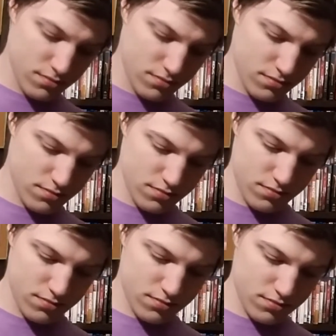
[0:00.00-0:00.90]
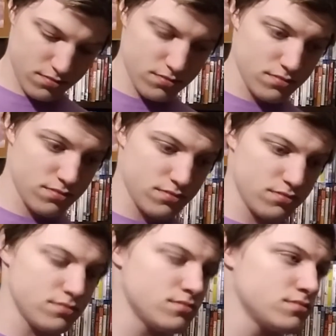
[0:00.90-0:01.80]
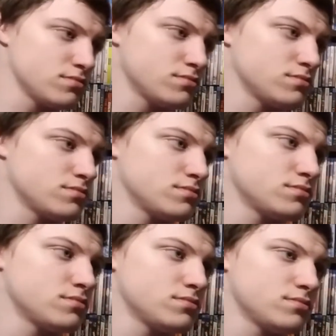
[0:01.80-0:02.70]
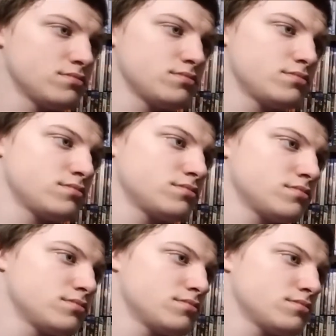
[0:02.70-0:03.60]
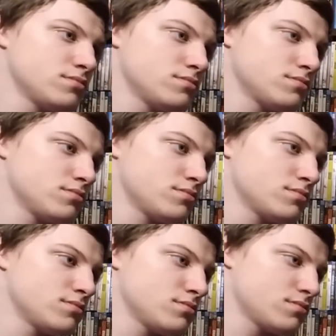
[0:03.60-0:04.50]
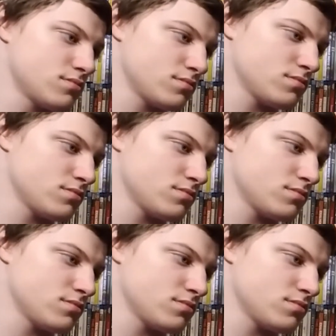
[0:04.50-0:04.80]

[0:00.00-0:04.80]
The person shown says nothing.